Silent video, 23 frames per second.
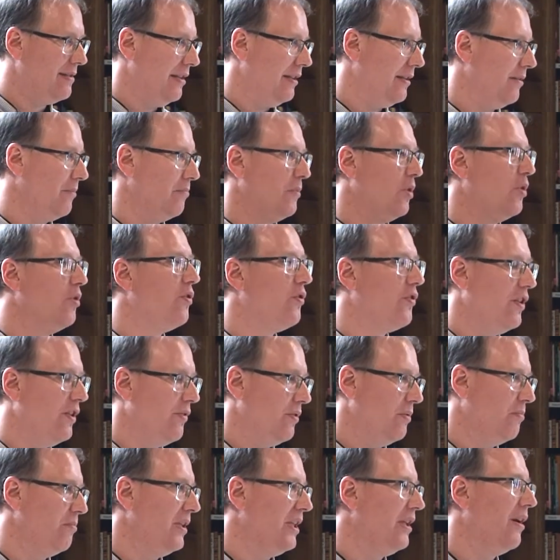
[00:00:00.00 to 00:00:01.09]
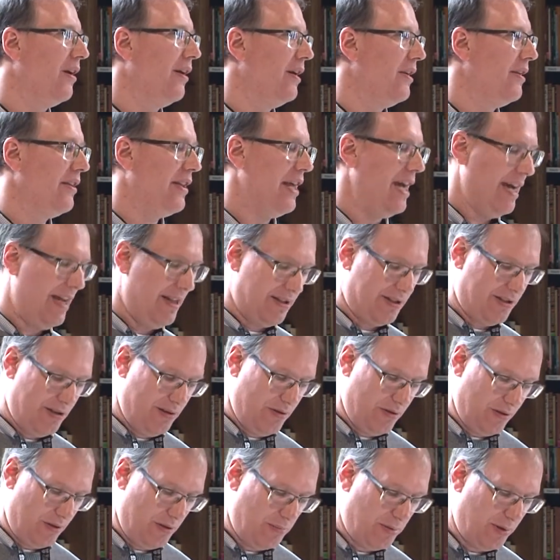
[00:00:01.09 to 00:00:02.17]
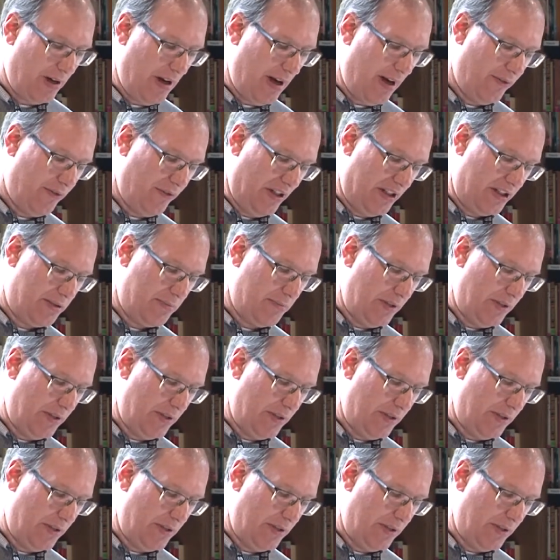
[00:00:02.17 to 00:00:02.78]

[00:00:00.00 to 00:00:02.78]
and move even beyond that to the prophets.